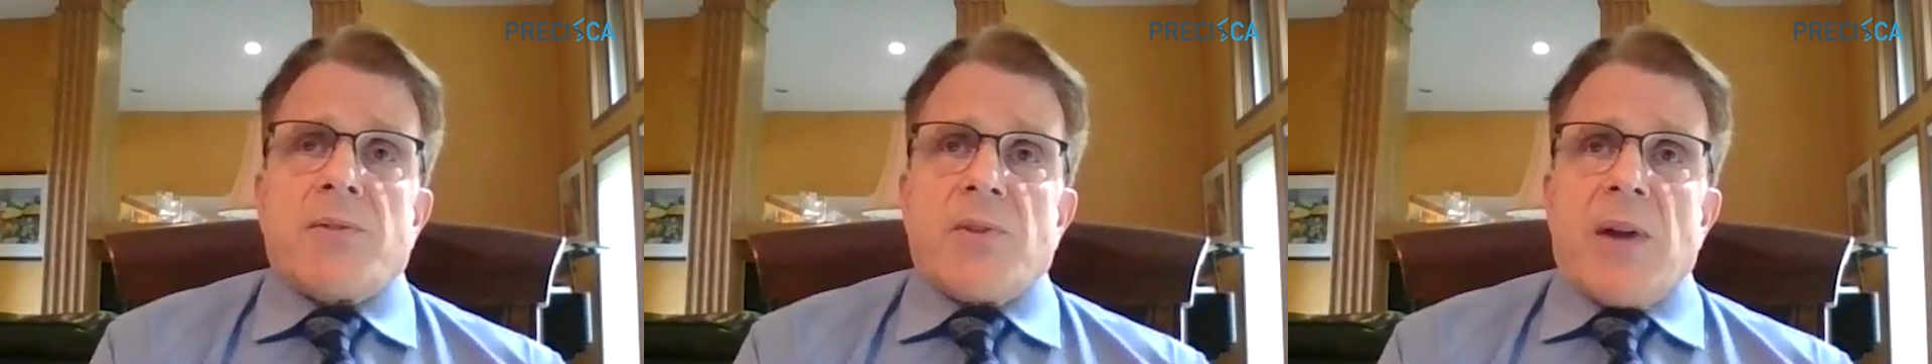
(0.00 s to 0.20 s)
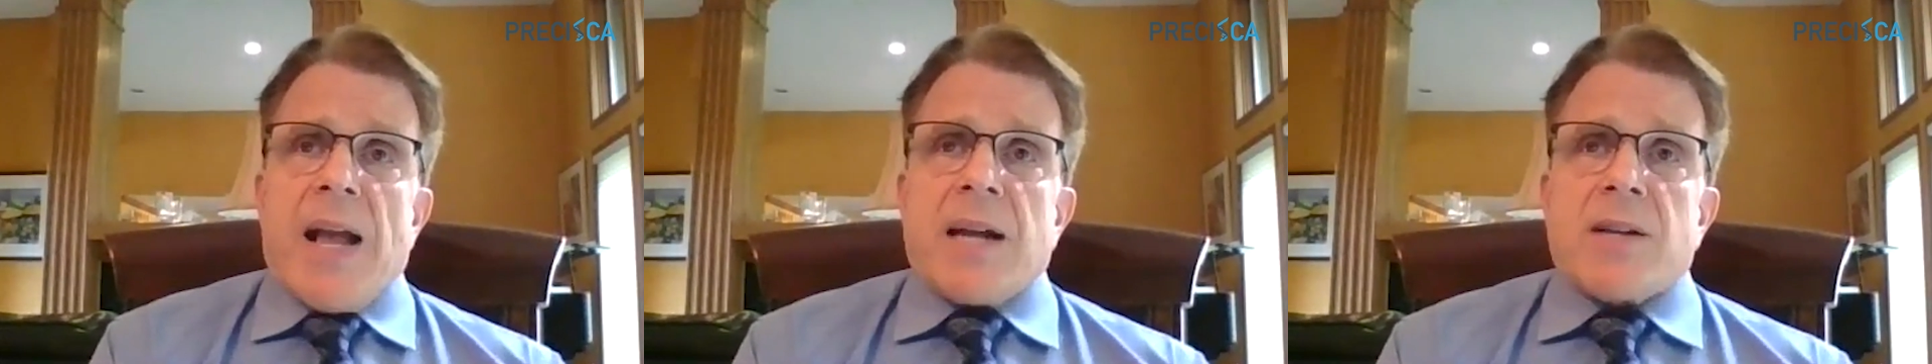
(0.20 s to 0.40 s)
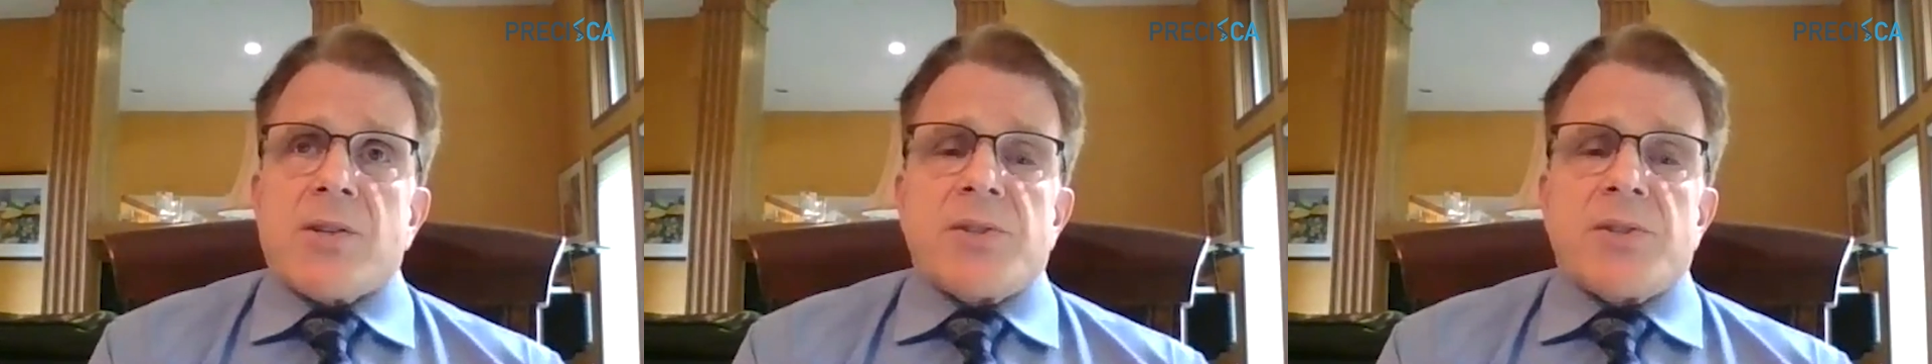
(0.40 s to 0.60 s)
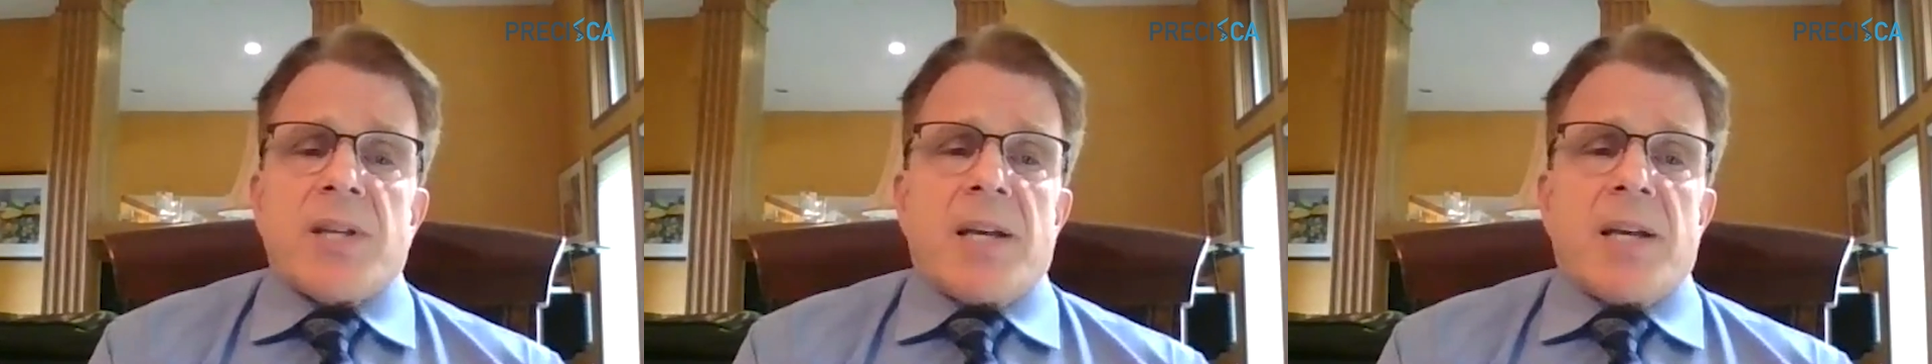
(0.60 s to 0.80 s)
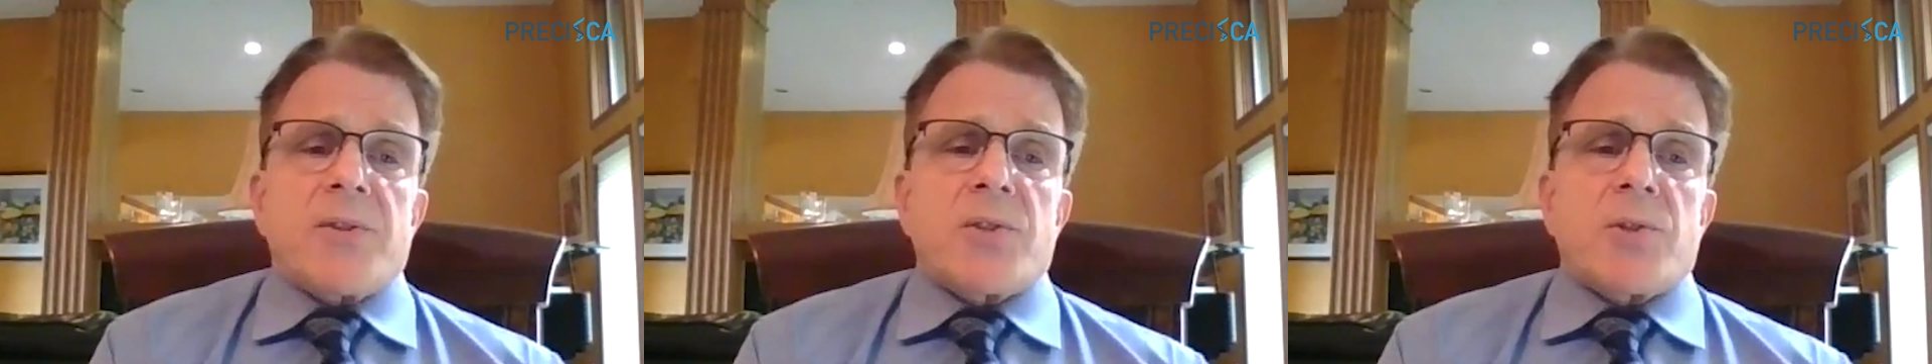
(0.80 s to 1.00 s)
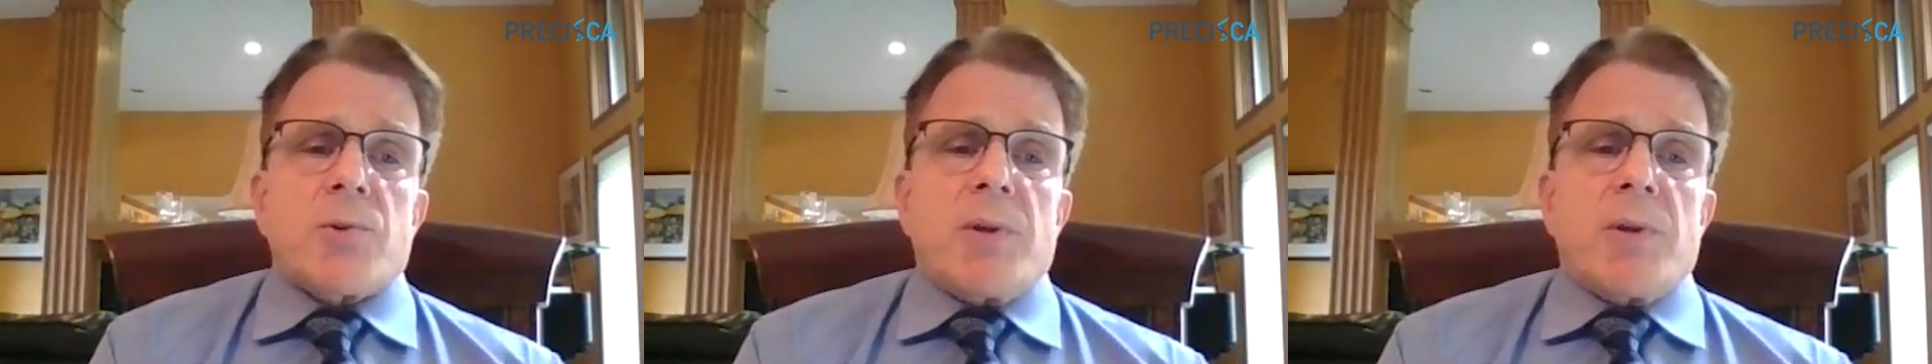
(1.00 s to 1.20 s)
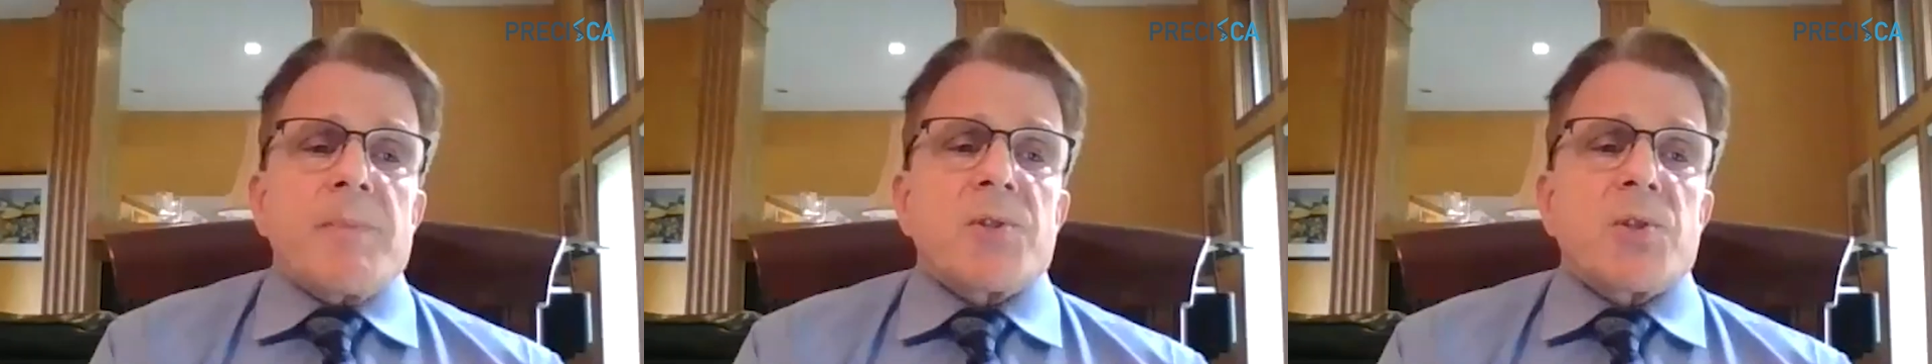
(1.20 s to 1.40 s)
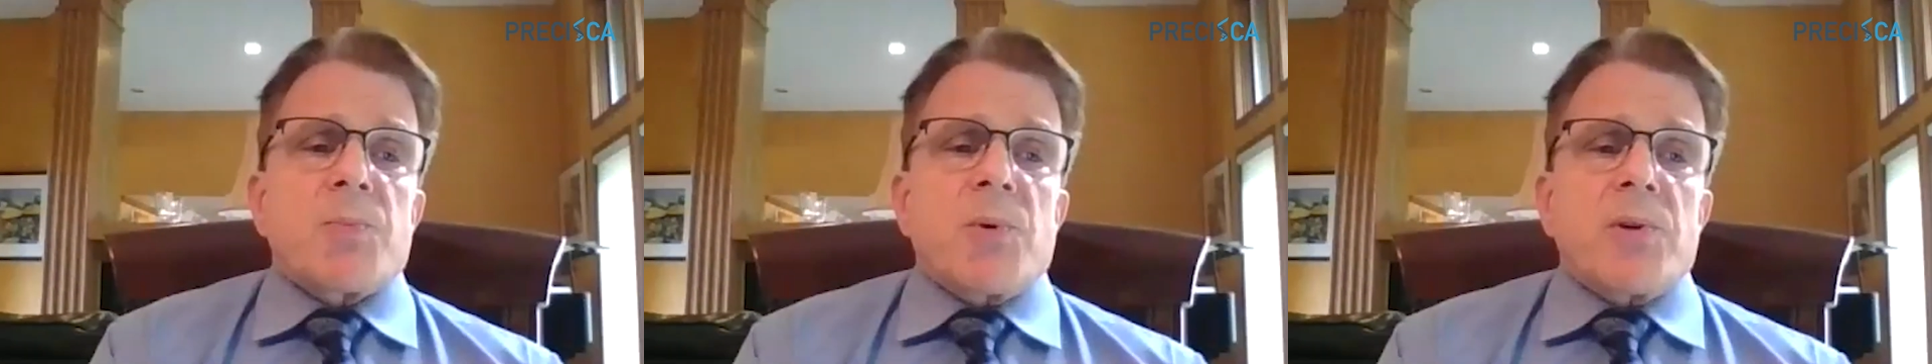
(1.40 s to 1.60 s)
fractions, that is
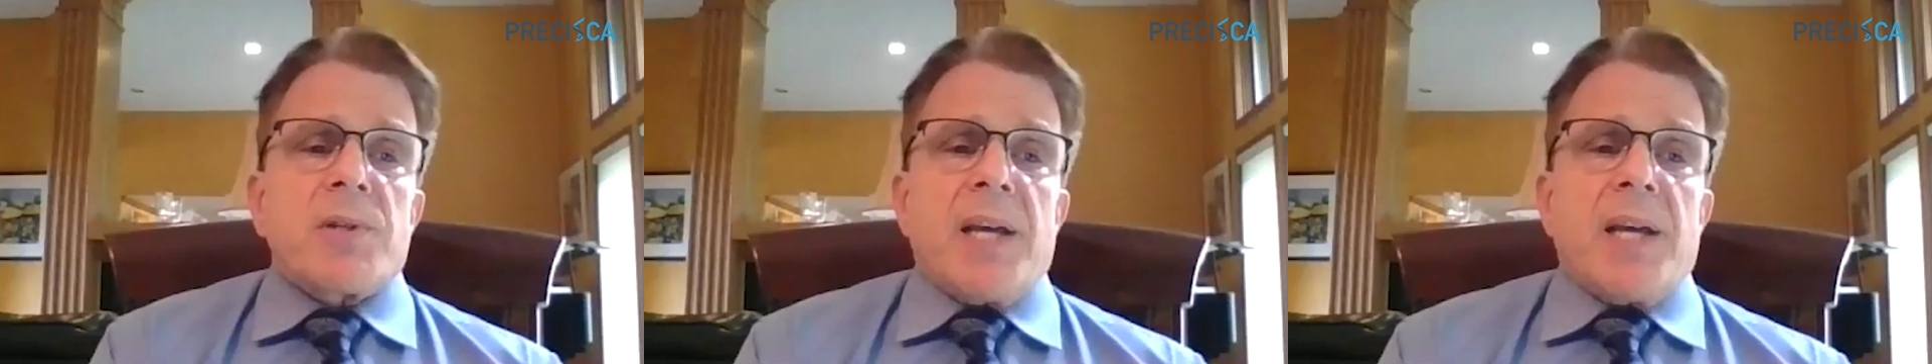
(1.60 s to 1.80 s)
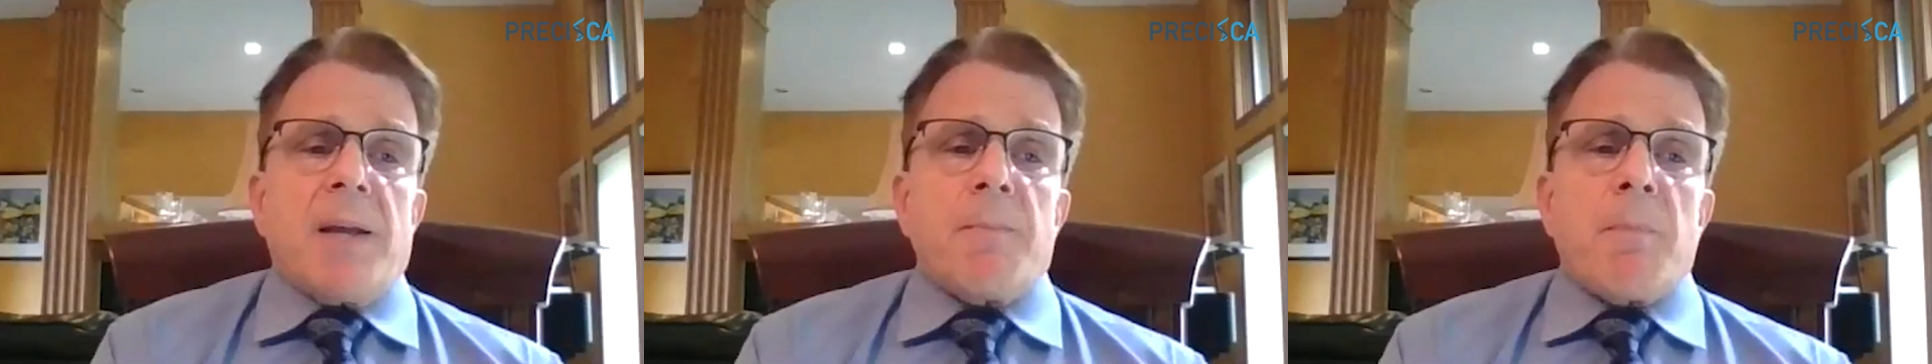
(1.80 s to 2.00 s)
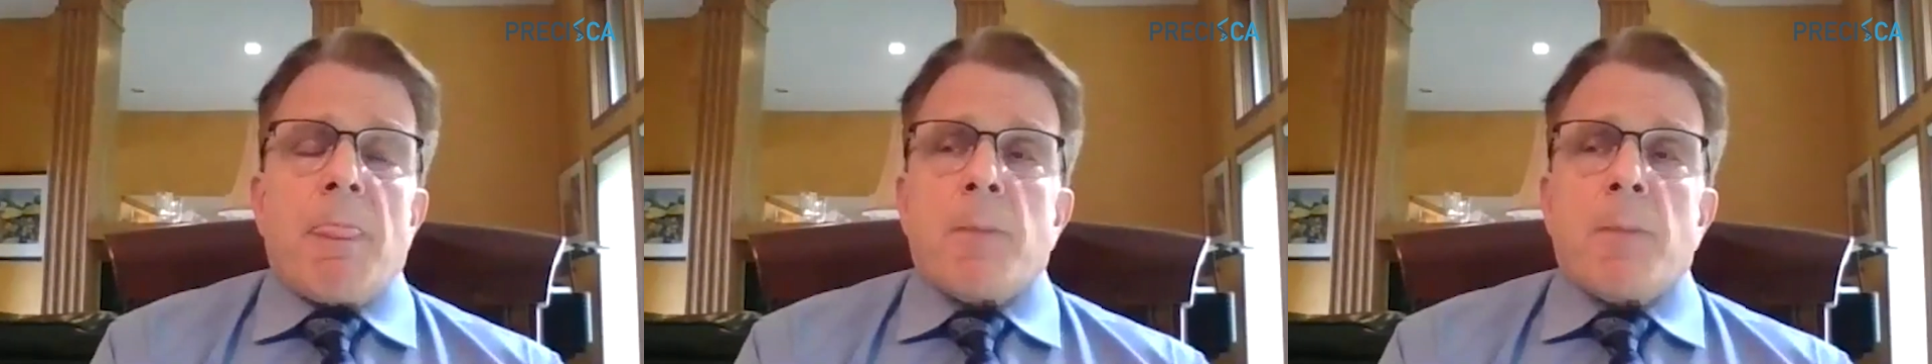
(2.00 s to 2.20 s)
treatments per day.